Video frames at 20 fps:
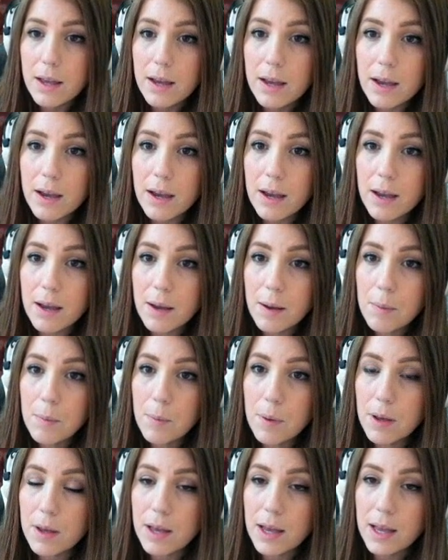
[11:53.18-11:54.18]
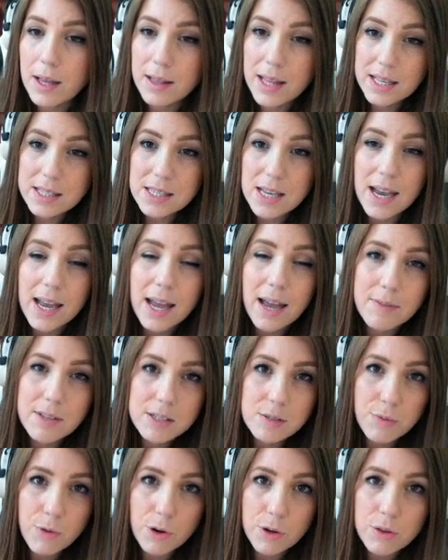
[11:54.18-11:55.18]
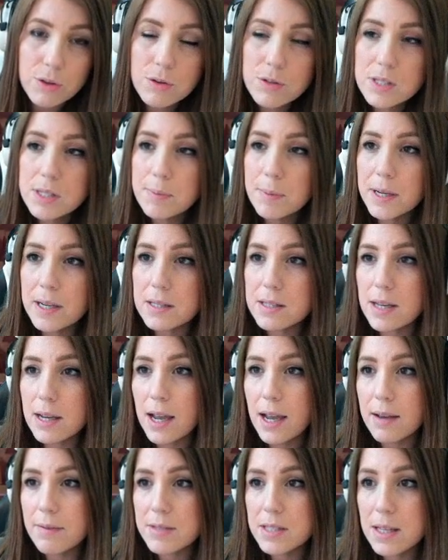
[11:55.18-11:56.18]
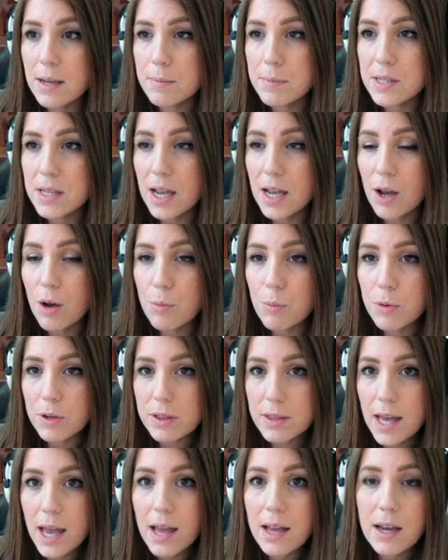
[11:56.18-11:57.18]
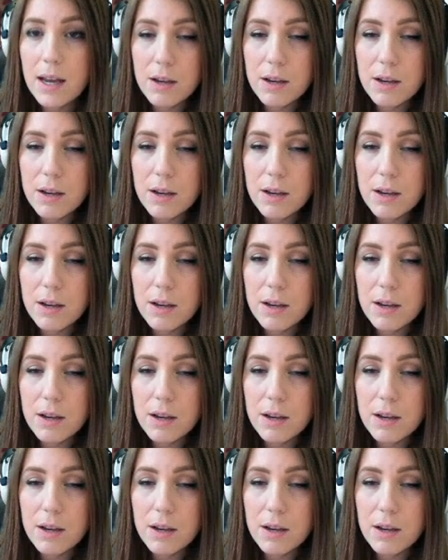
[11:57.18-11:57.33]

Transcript: Um, and that's, I have these four loons because I have some to help with that.